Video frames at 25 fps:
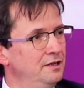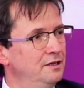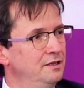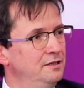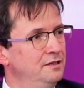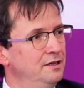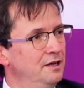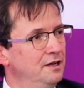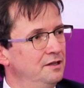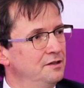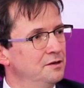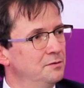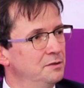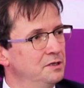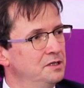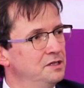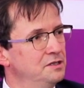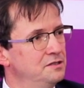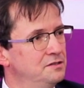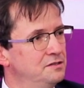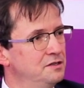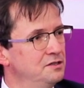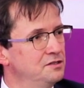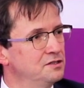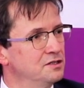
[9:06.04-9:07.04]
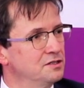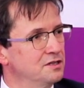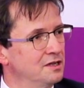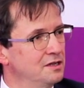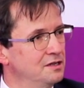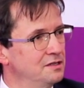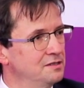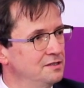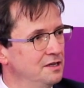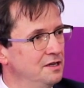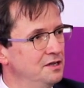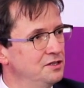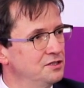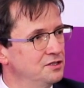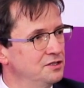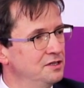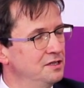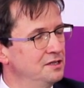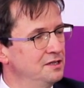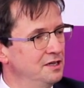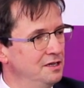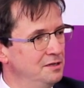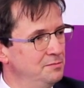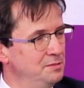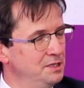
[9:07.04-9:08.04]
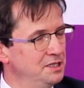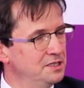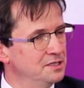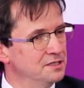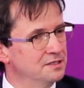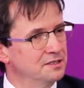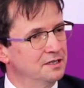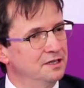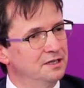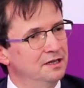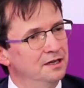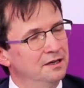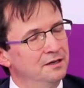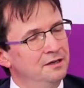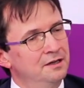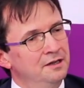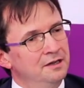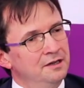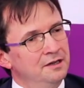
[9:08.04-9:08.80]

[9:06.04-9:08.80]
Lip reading: and the other one is digitalization in diabetes care.